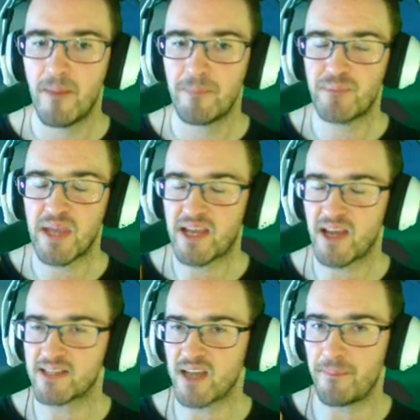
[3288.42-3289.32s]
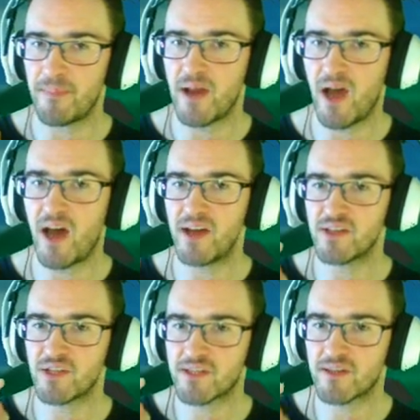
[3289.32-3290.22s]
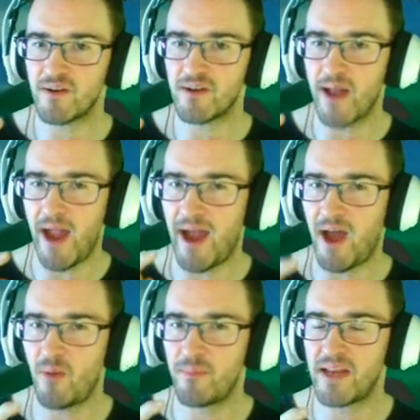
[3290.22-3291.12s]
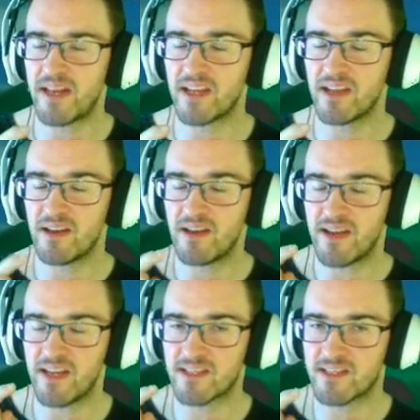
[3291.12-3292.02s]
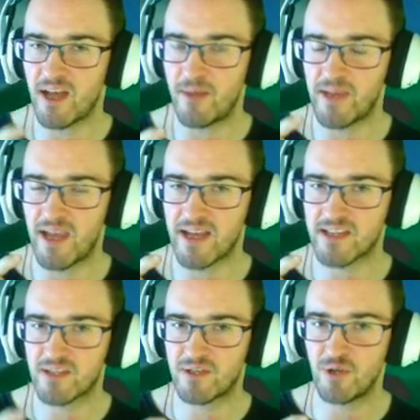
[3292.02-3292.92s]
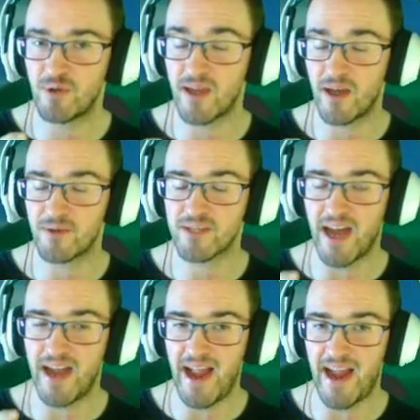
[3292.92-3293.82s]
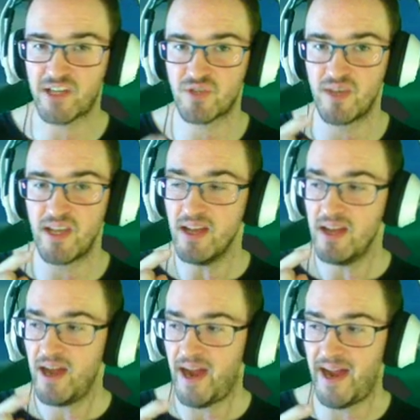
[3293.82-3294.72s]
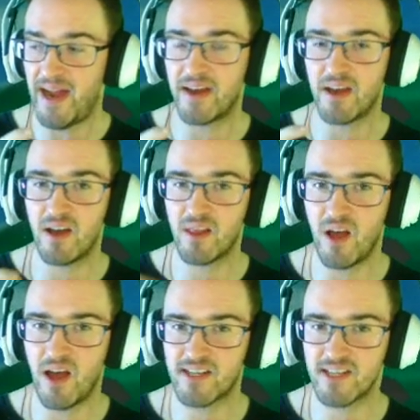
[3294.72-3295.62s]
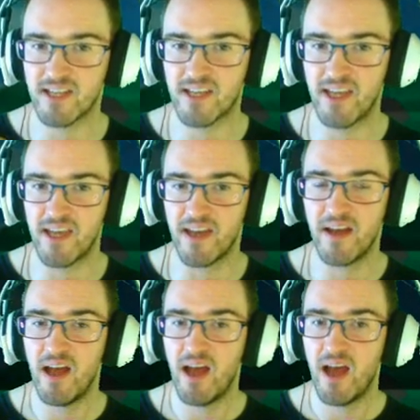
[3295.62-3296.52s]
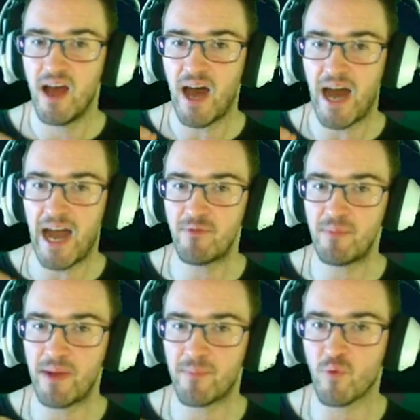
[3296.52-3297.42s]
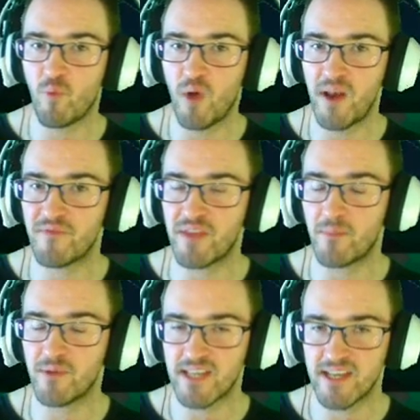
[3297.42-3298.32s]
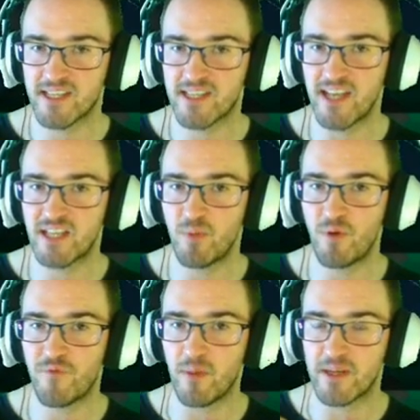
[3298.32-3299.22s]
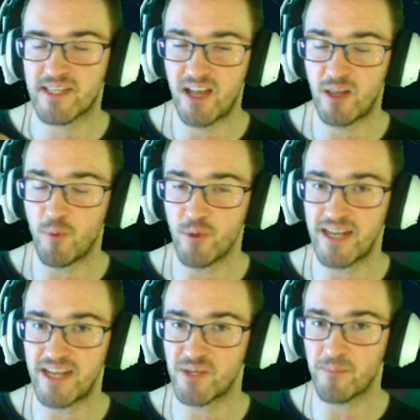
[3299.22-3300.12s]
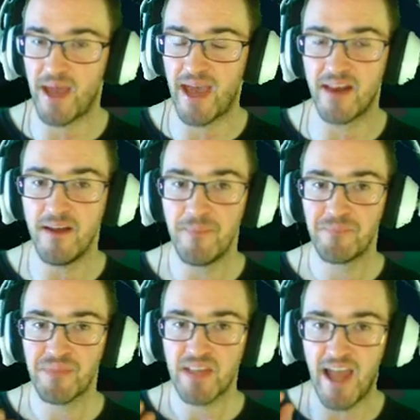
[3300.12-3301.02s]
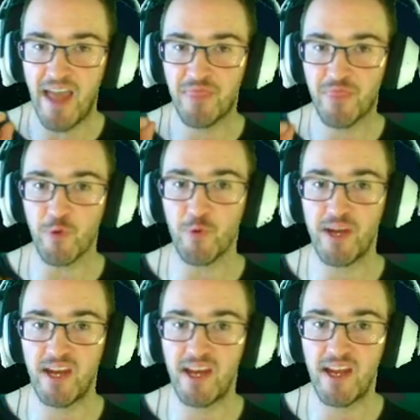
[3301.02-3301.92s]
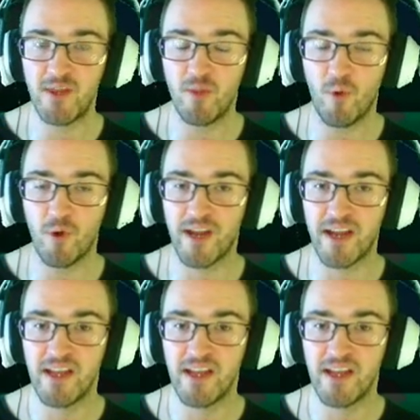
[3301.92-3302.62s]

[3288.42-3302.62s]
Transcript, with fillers: because I'm not certain how many Insomniac Studios I actually had unlocked as a kid. I remember one of them was accessible from a teleportation pad at 3 in the morning.